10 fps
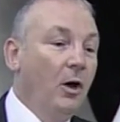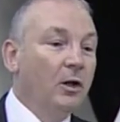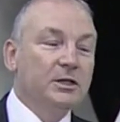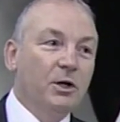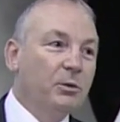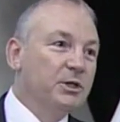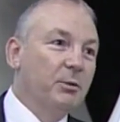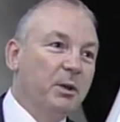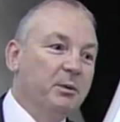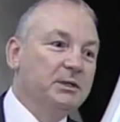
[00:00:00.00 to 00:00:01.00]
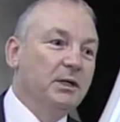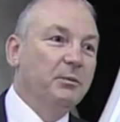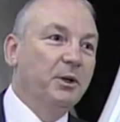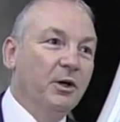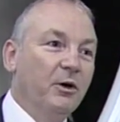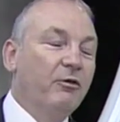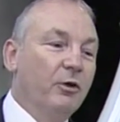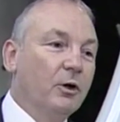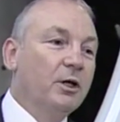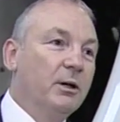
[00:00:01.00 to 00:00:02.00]
Oh, there's always optimism. You know, if
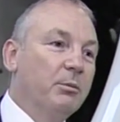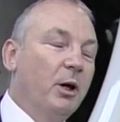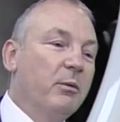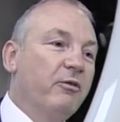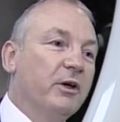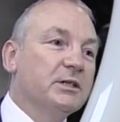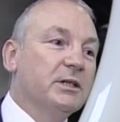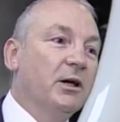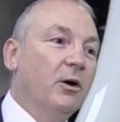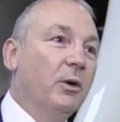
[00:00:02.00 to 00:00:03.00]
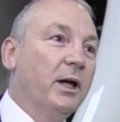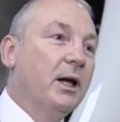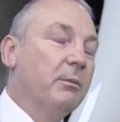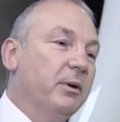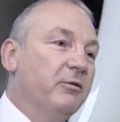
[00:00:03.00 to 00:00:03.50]
you look at the employment figures, they're holding up.